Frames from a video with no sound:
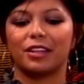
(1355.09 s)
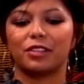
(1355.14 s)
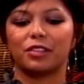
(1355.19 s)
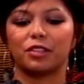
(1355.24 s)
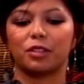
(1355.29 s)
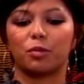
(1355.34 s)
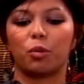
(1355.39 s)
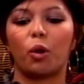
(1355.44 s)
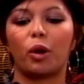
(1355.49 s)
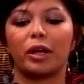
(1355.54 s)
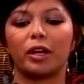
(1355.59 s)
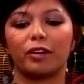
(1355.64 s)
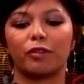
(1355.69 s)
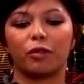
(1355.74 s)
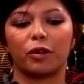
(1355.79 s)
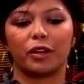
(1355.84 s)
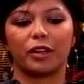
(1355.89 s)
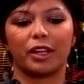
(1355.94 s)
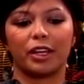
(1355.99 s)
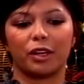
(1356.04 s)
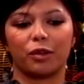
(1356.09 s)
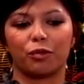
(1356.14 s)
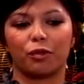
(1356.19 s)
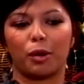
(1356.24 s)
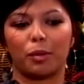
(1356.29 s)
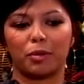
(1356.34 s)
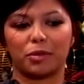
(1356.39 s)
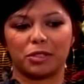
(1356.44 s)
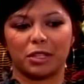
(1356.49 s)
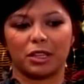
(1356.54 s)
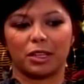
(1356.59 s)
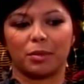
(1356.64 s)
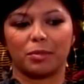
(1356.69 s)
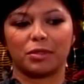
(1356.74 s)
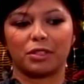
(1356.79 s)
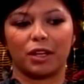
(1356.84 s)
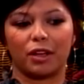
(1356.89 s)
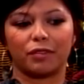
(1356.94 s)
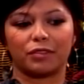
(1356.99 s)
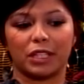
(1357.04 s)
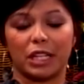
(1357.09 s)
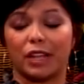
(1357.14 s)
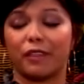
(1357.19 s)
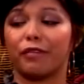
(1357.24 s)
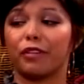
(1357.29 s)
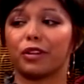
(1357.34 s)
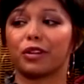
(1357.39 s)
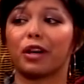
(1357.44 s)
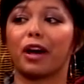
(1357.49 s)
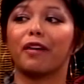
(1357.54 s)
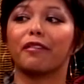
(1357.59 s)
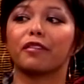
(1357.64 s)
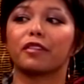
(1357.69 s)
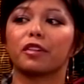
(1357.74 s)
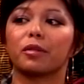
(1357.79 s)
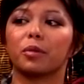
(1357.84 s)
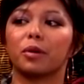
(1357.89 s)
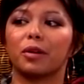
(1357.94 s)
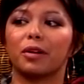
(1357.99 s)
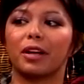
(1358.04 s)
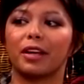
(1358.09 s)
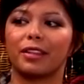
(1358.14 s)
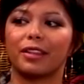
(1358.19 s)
to the point of where they can represent themselves and they feel comfortable.